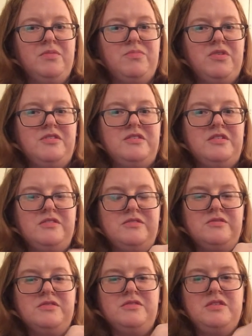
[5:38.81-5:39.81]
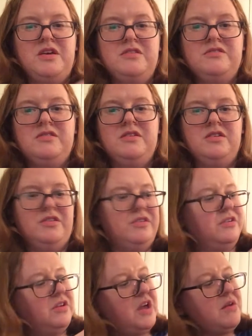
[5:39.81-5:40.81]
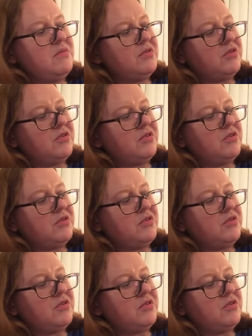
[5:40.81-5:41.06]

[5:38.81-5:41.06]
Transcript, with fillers: Press it in so it stays. Okay,